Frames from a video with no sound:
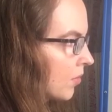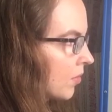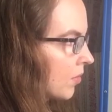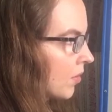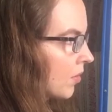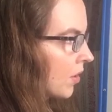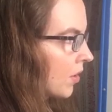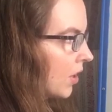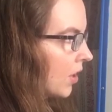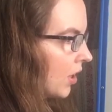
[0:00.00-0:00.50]

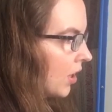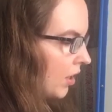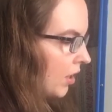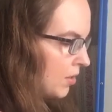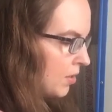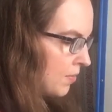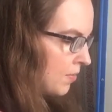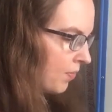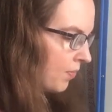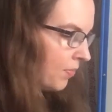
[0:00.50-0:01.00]

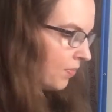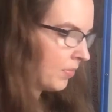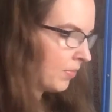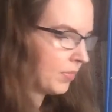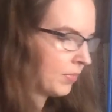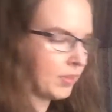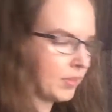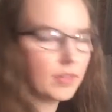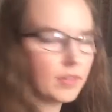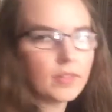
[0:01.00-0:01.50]
Okay.
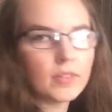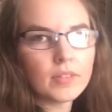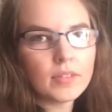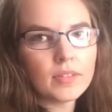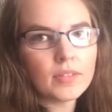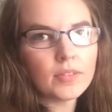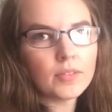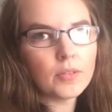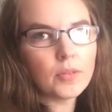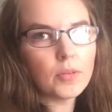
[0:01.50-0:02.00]

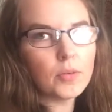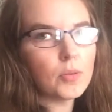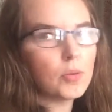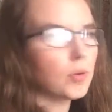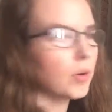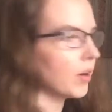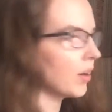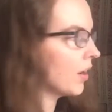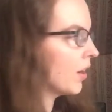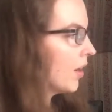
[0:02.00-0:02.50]

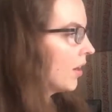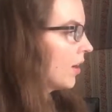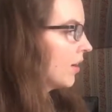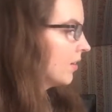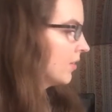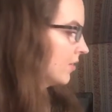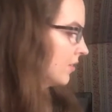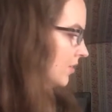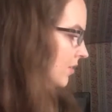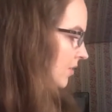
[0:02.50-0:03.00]
Or
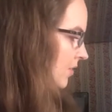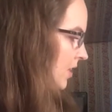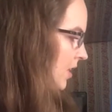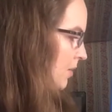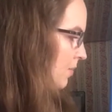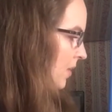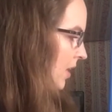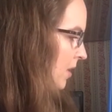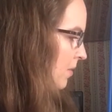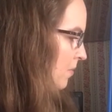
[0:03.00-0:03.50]
they
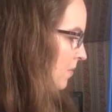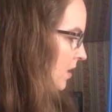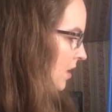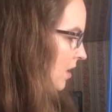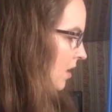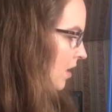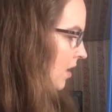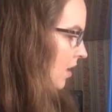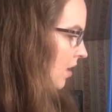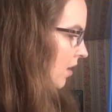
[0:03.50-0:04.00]
might
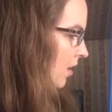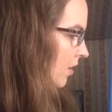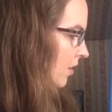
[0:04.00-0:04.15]
be a